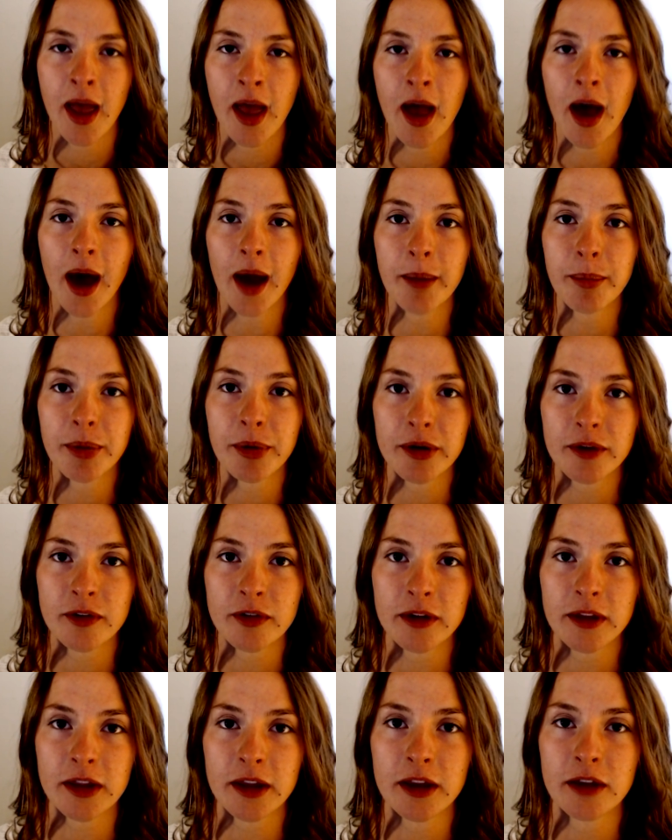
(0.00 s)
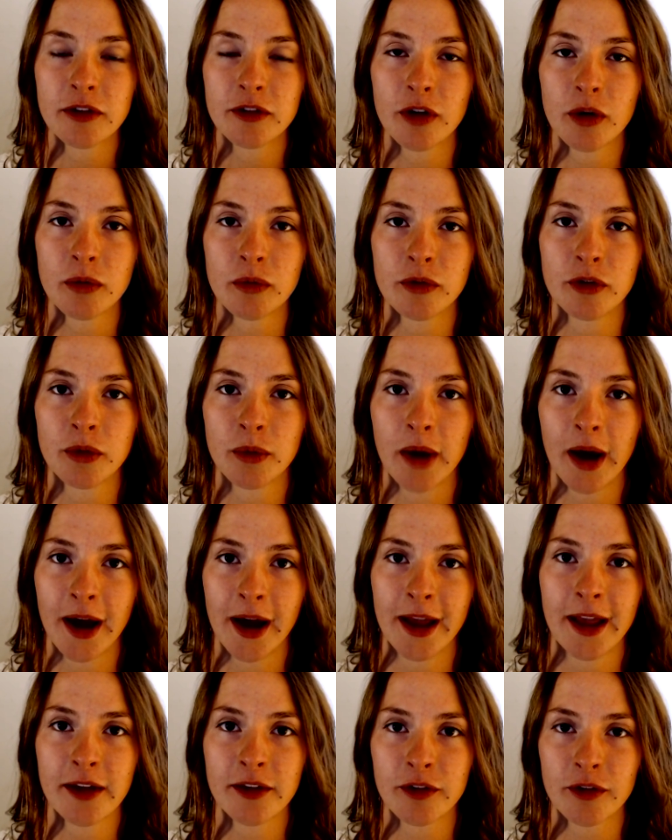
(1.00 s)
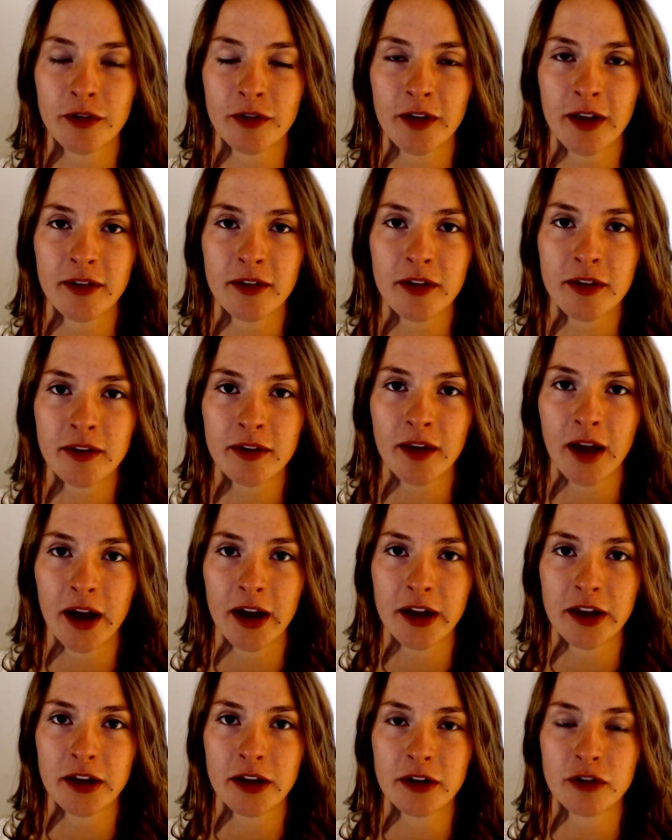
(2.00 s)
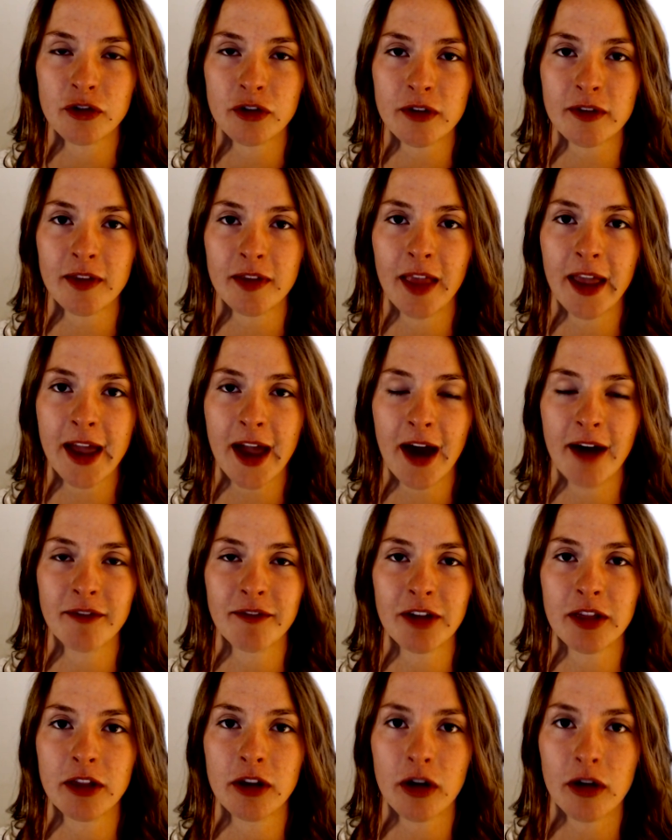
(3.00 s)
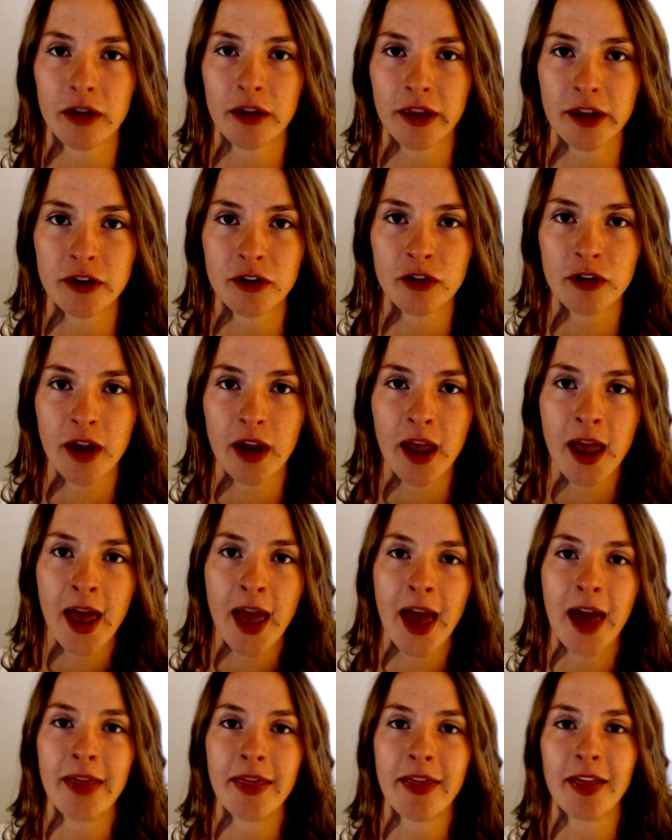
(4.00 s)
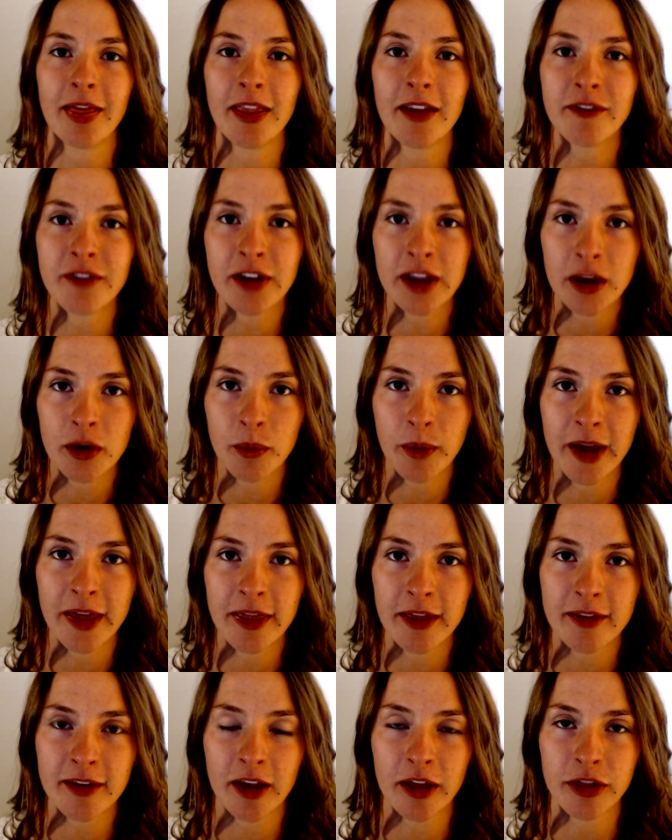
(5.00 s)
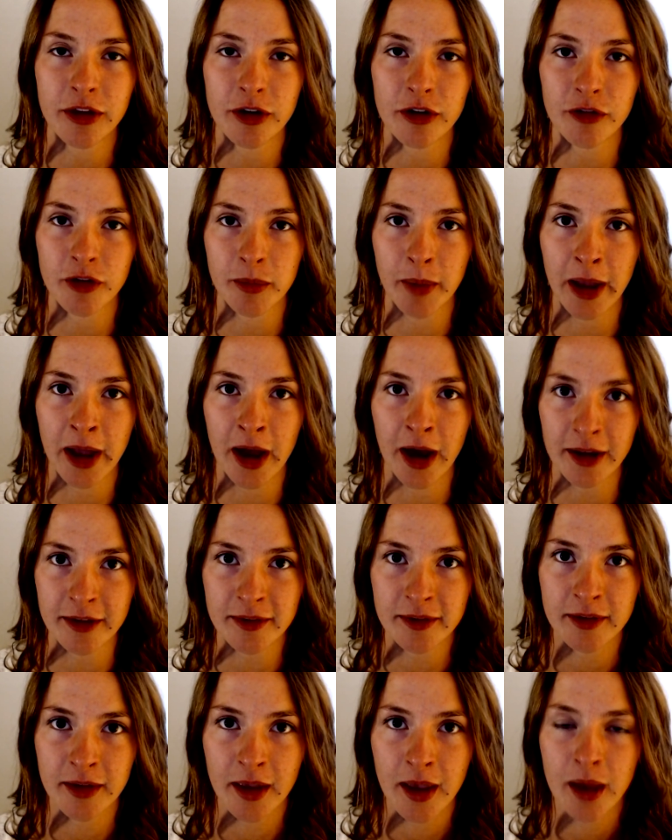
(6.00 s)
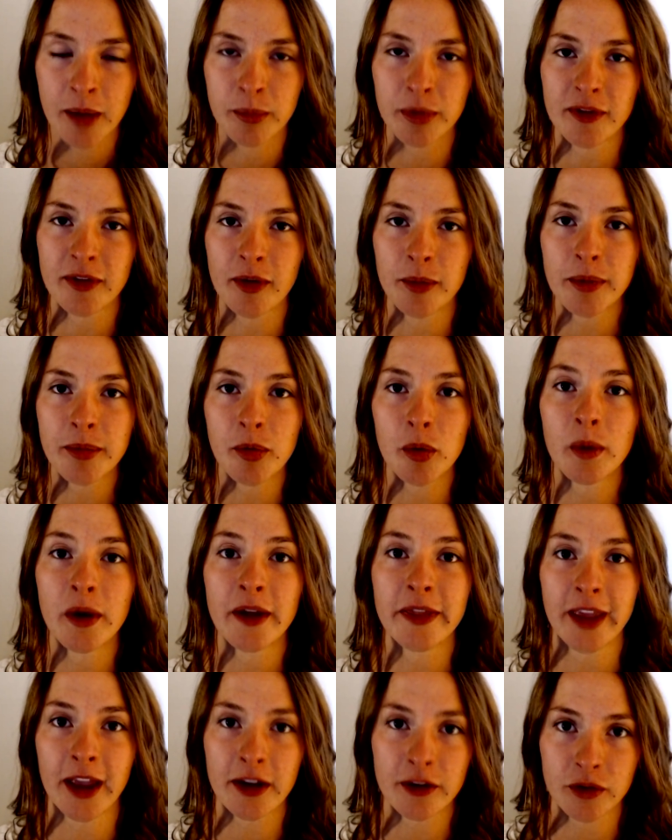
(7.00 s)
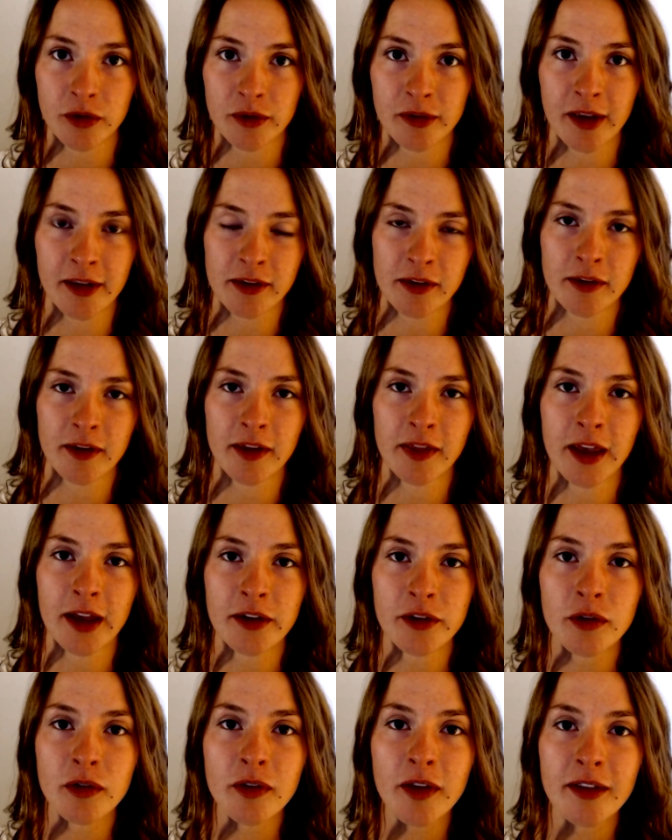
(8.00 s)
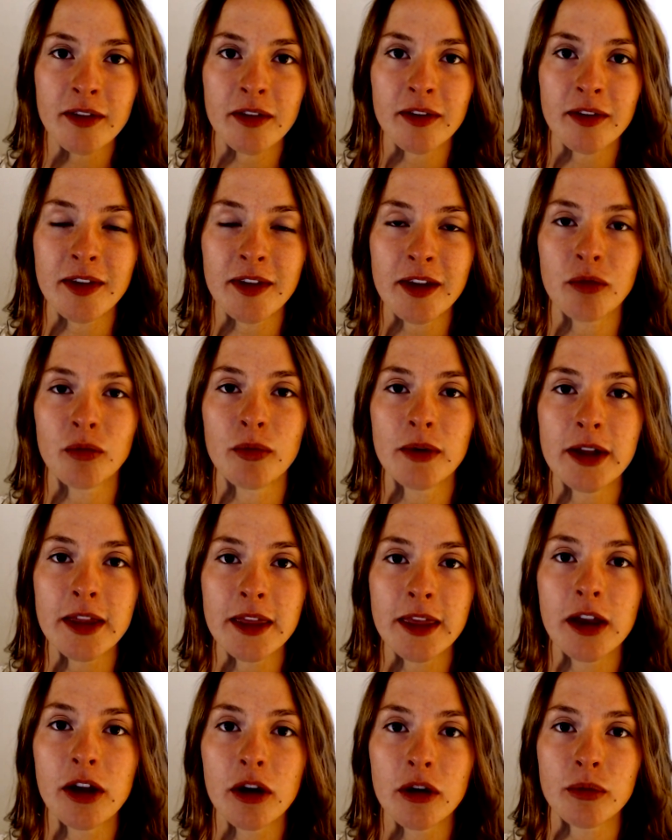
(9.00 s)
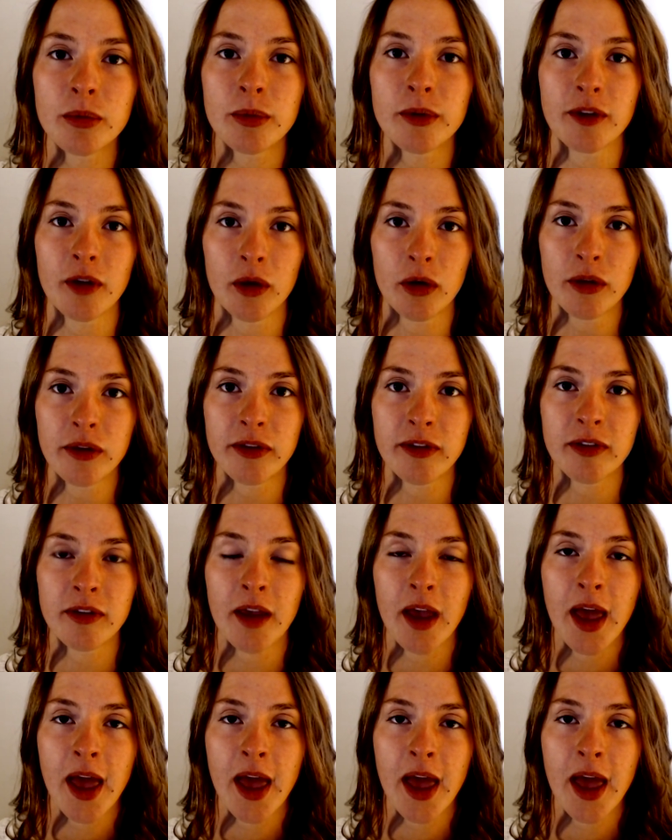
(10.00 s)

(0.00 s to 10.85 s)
I personally don't do eye exercises. I just like having the knowledge and then living in a way that's healthier for my eyes. But some people want the exercises, and the exercises really good results.